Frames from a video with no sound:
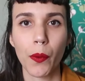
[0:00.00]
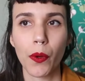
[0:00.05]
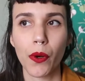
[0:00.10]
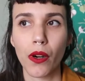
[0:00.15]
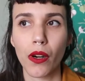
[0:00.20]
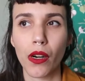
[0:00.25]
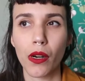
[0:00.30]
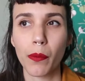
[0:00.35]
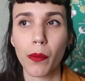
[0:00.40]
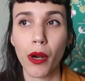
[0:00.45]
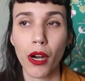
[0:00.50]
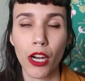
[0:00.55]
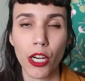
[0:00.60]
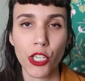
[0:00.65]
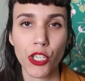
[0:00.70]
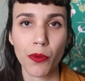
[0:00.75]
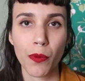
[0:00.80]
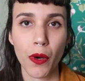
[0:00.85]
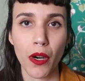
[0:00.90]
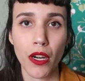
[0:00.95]
or
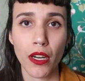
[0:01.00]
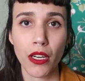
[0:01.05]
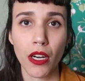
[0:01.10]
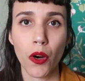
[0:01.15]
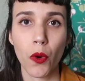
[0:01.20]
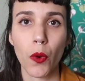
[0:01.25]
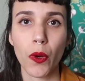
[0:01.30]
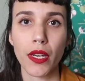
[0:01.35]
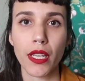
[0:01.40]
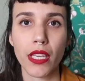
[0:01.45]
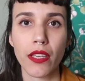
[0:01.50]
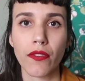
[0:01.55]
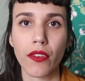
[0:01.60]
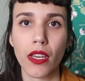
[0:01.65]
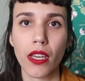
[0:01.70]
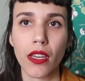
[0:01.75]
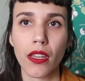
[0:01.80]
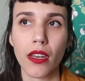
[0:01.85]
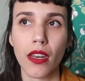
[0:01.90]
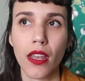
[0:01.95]
Poshmark or
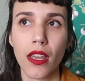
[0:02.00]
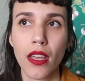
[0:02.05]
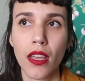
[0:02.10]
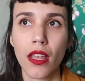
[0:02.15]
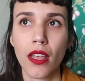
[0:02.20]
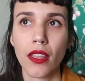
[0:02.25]
even